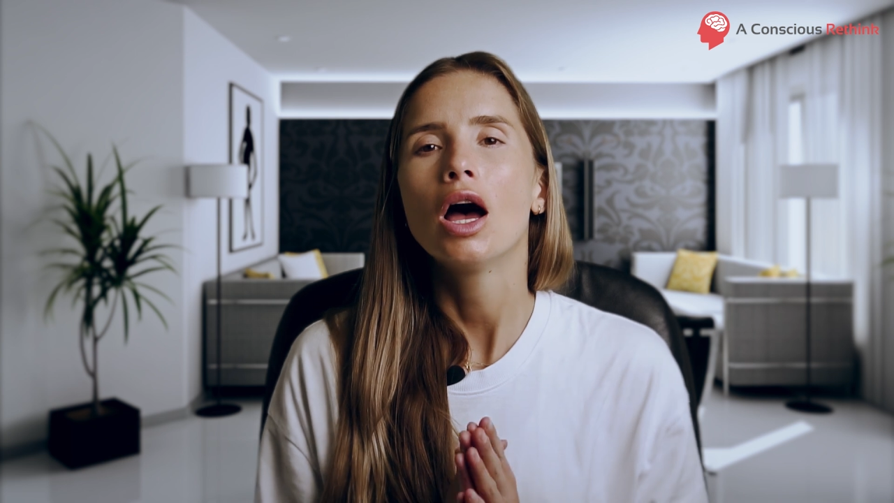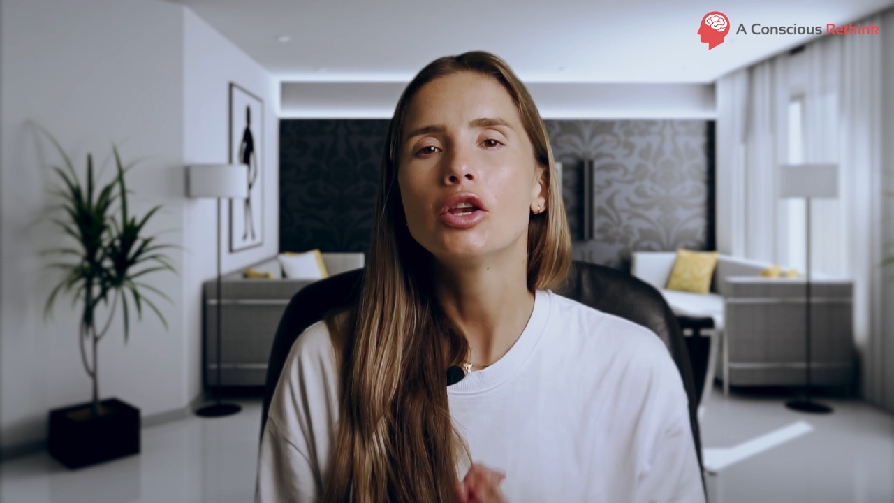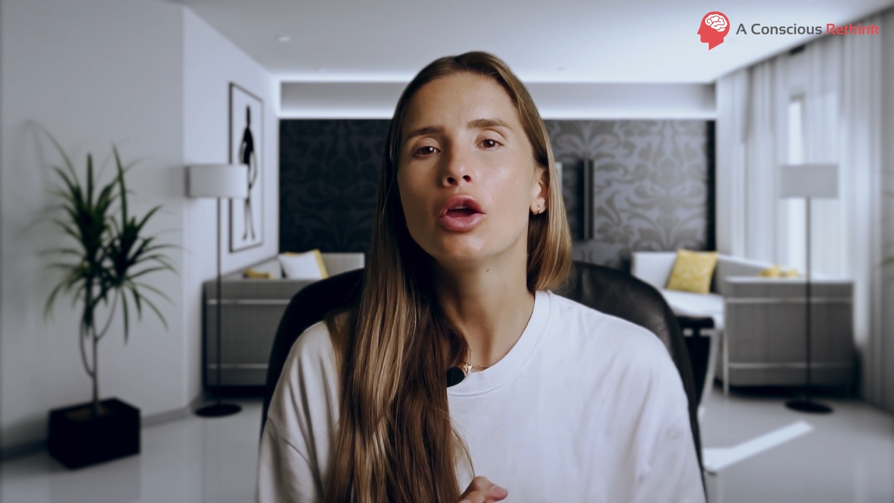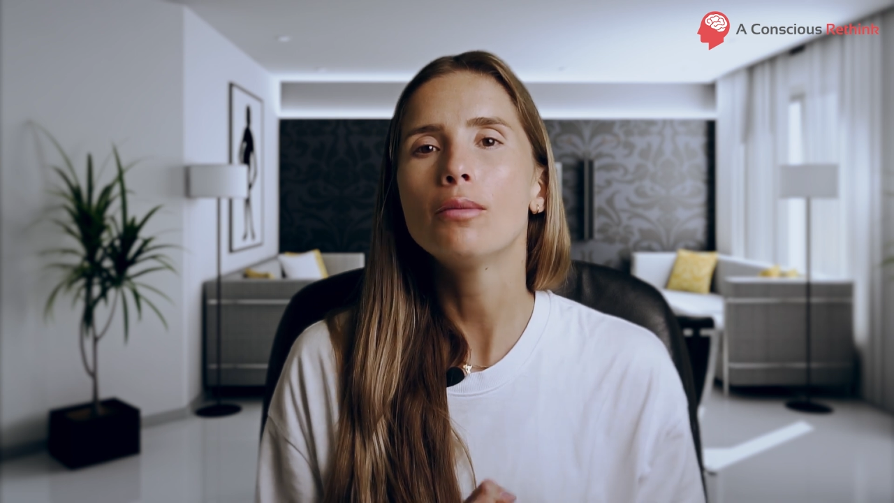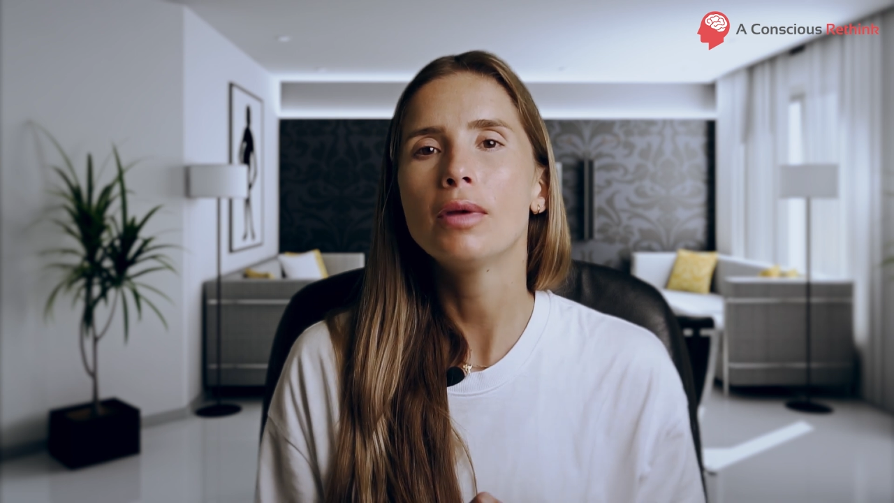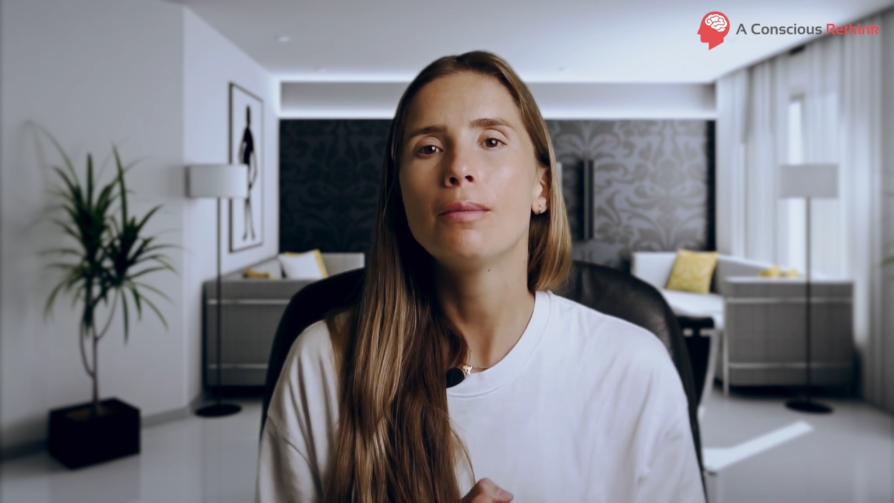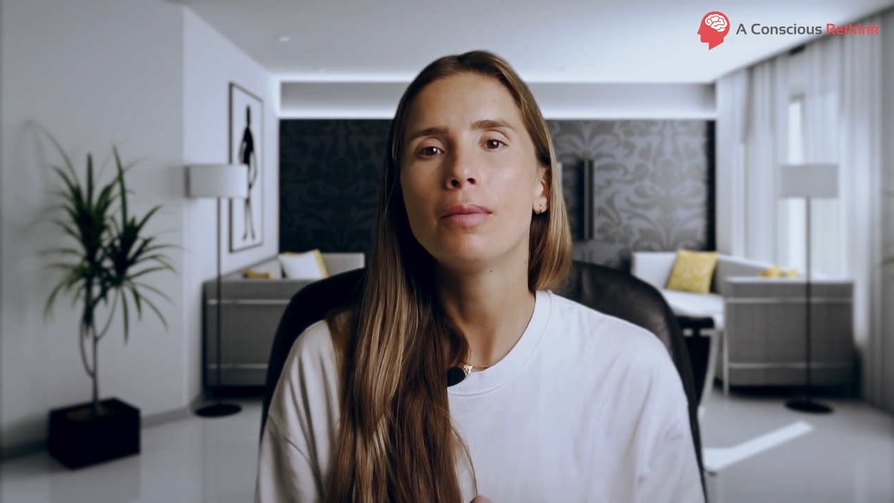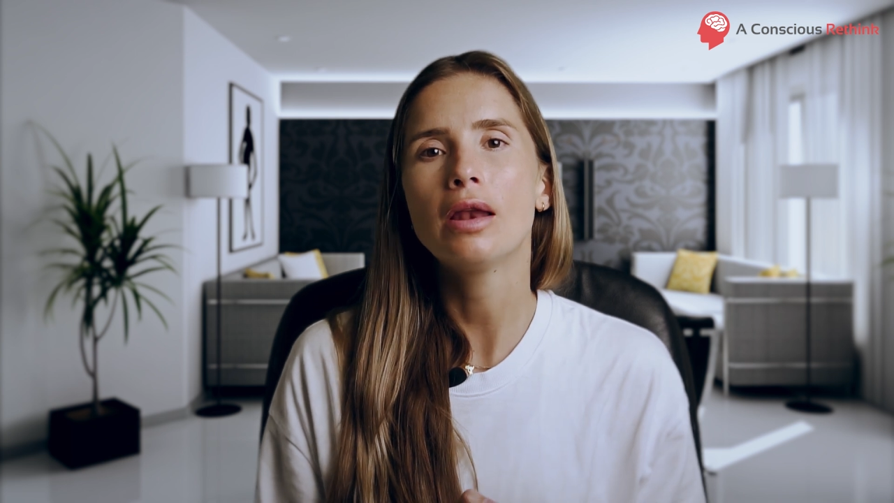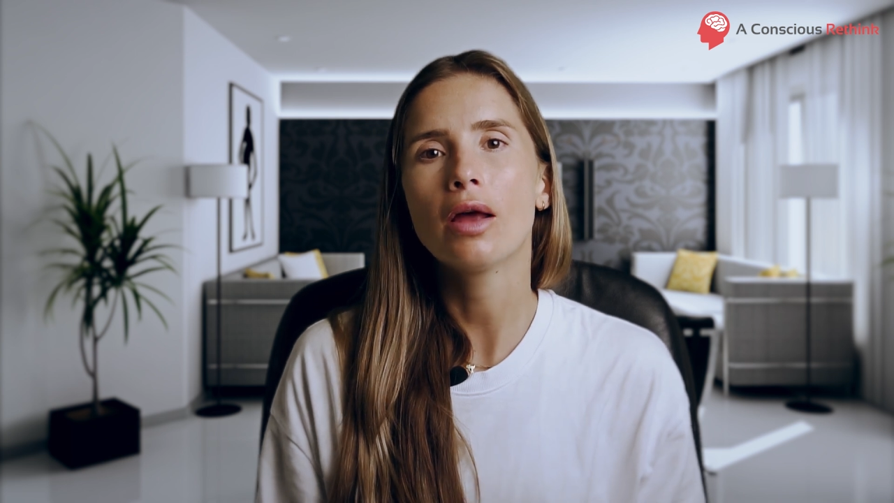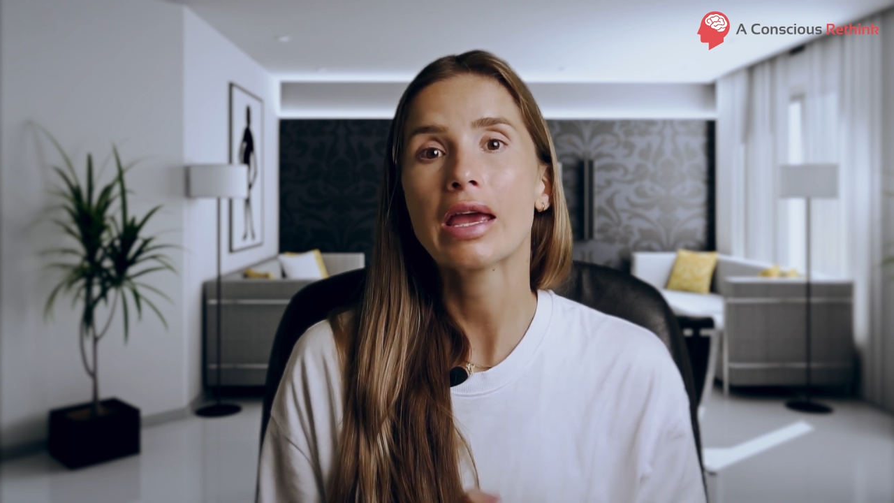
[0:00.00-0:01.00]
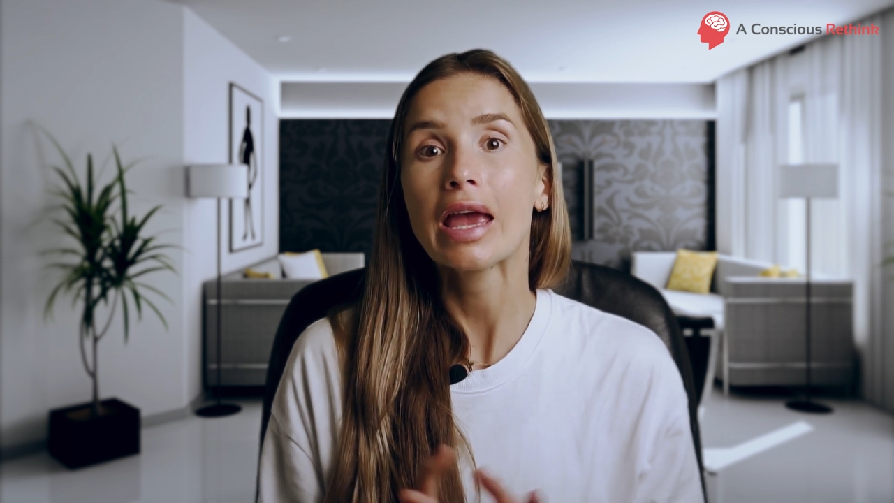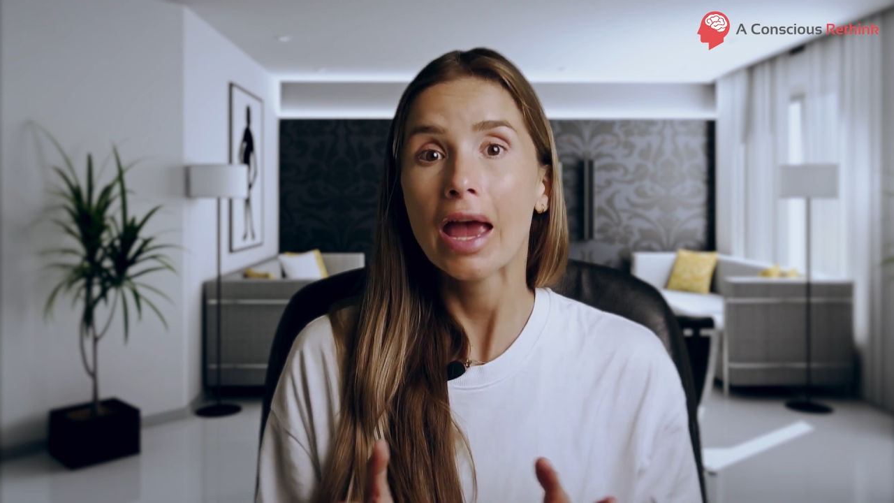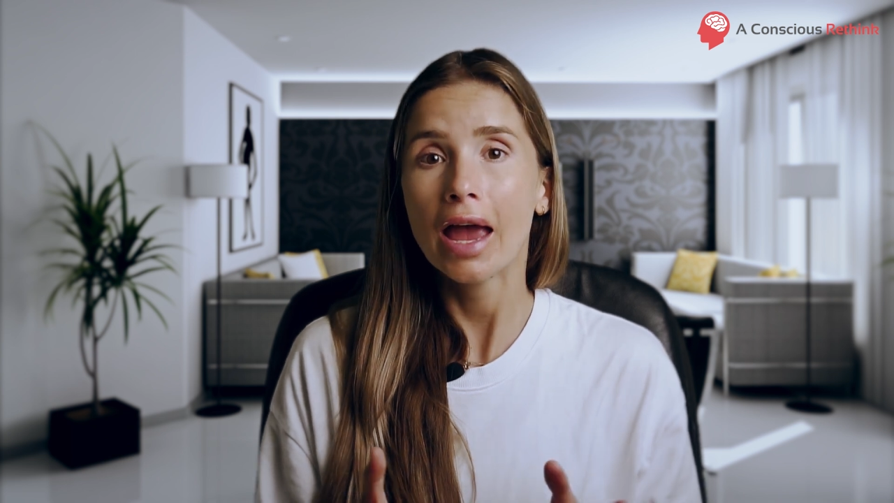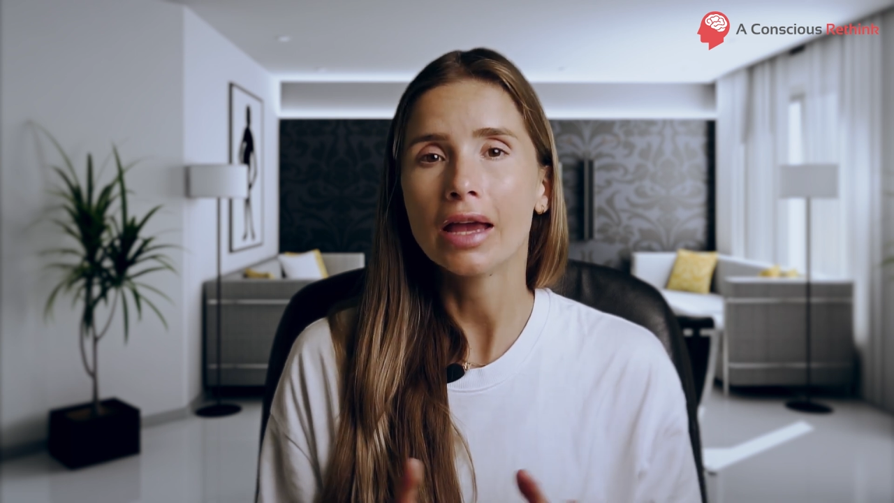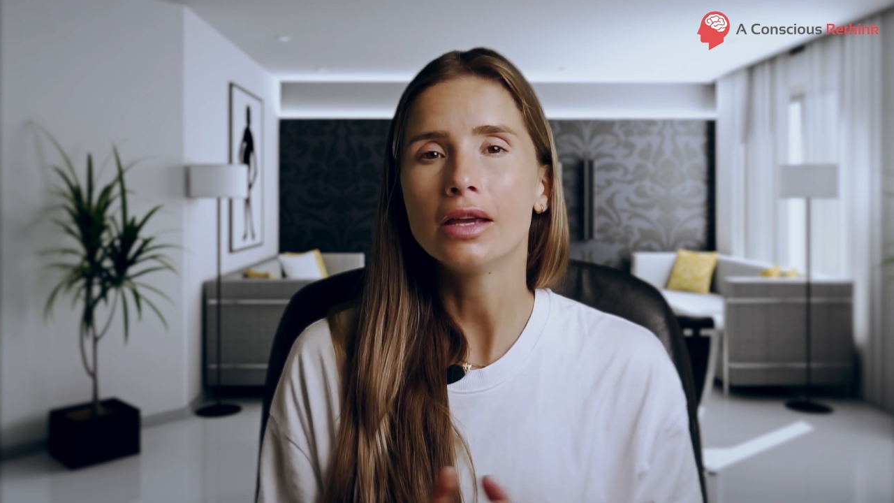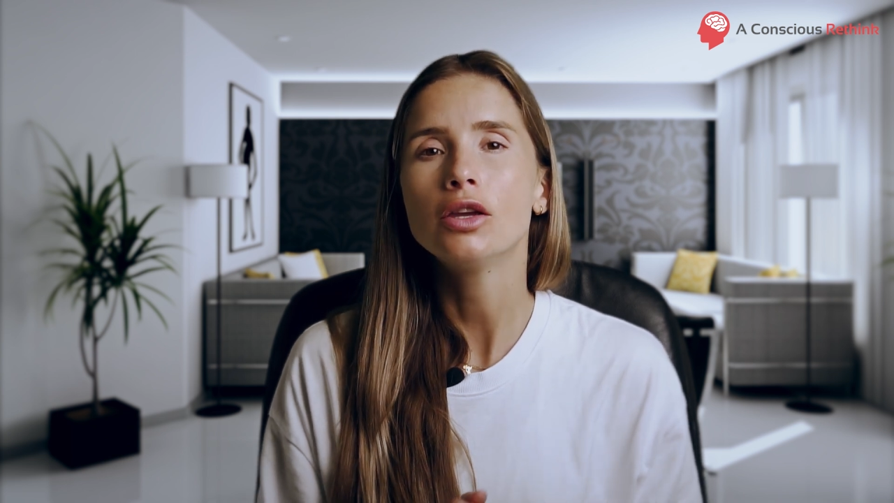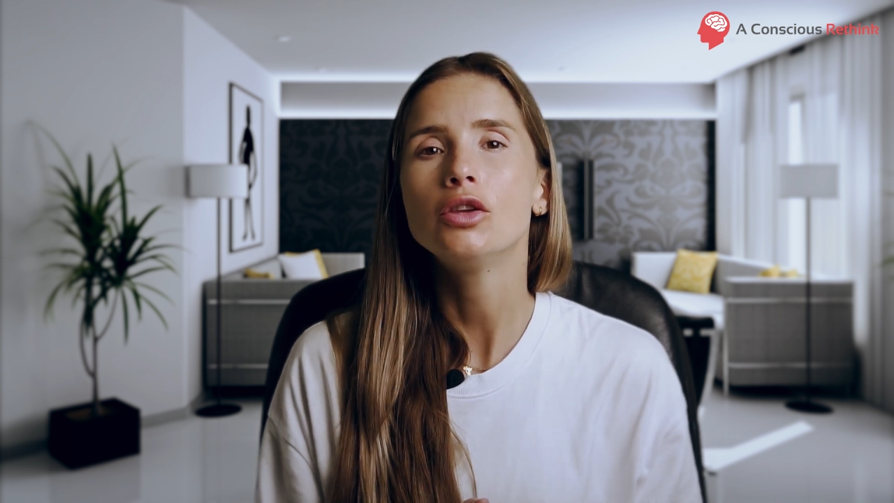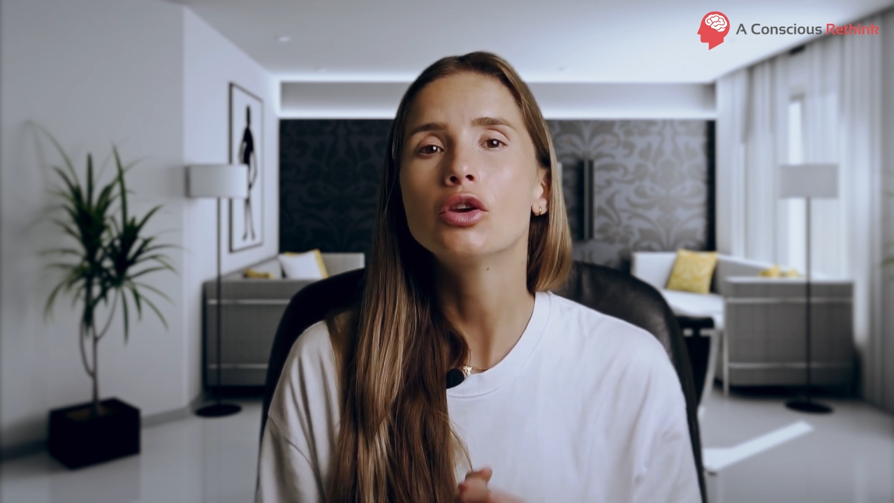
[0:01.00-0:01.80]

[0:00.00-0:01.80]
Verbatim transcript: I don't mean be like, hey.